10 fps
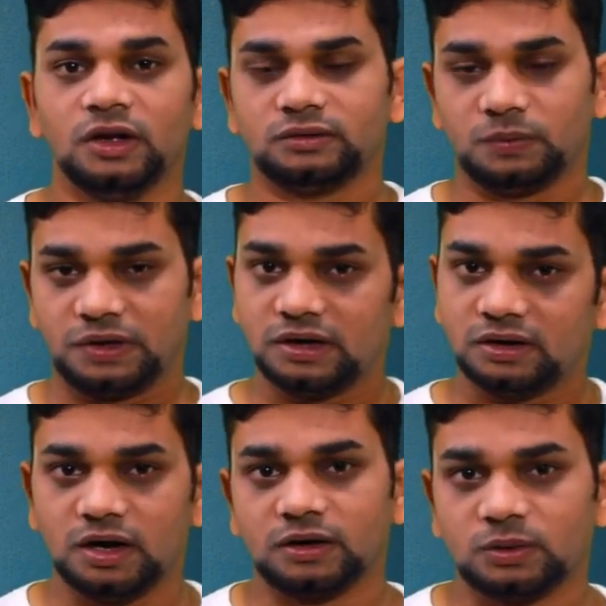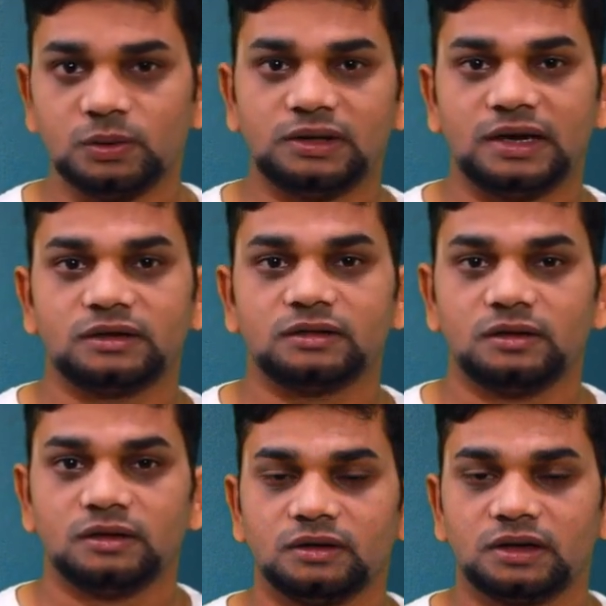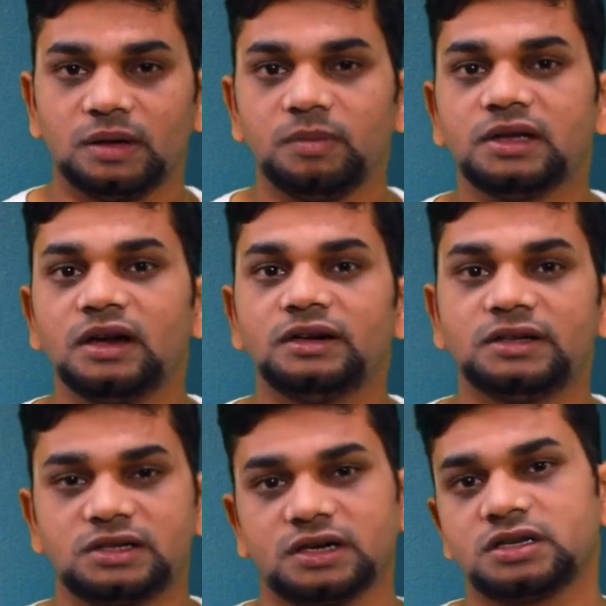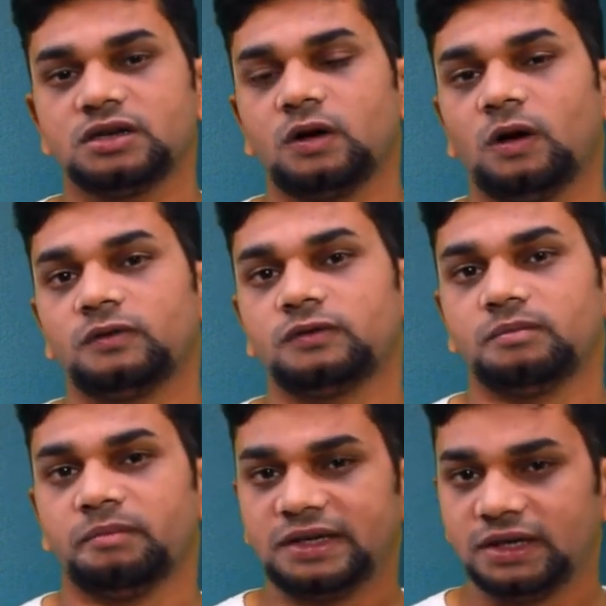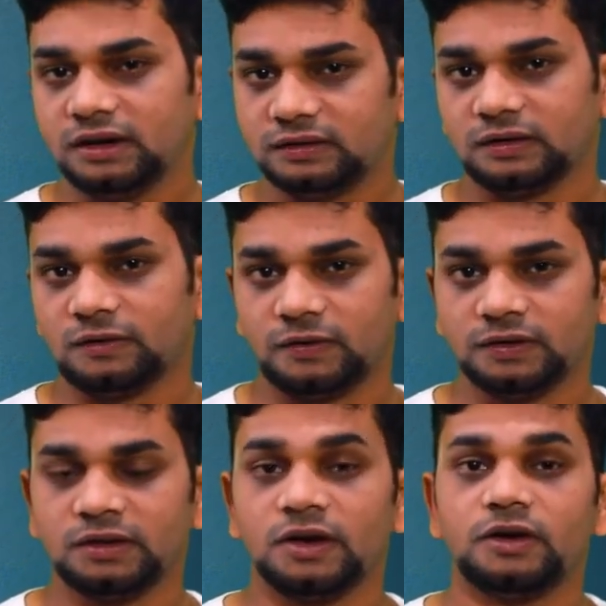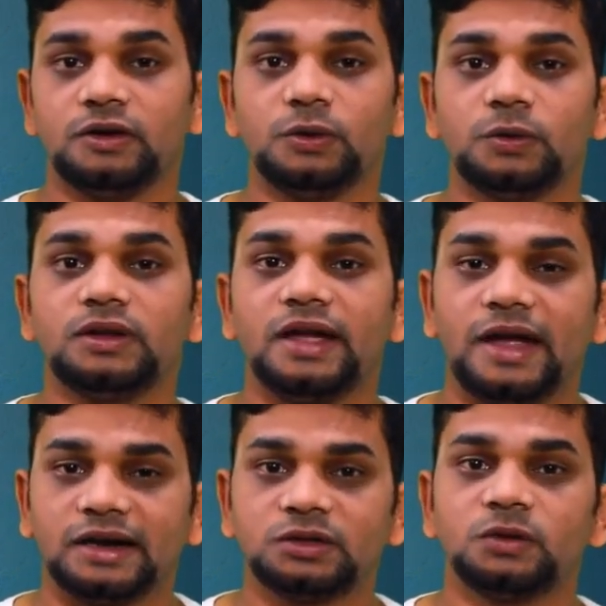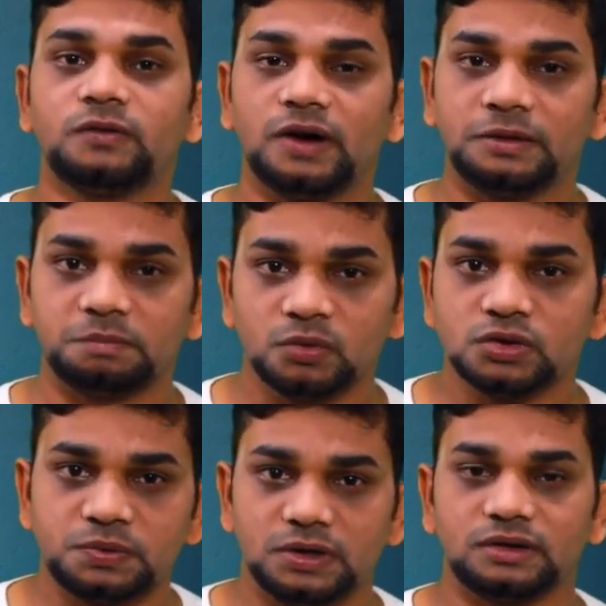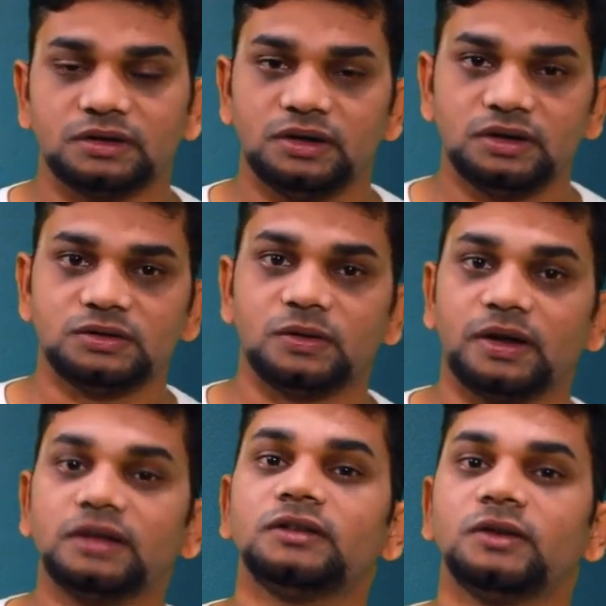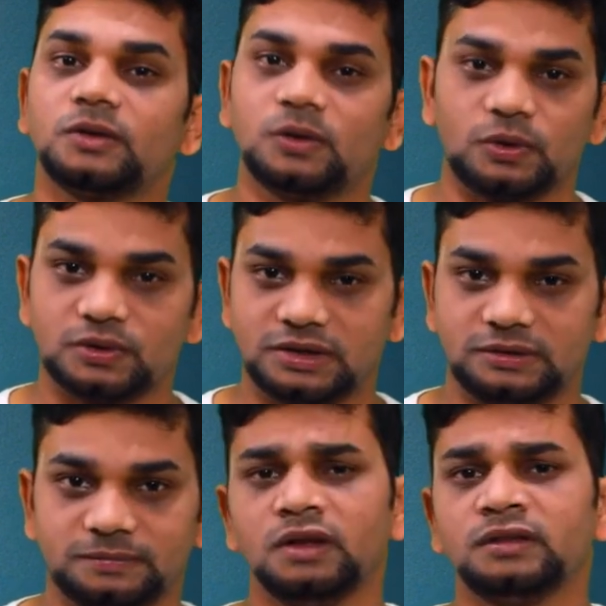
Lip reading: So we can conclude that chemical destruction of metallic surface due to the action of atmosphere is known as corrosion.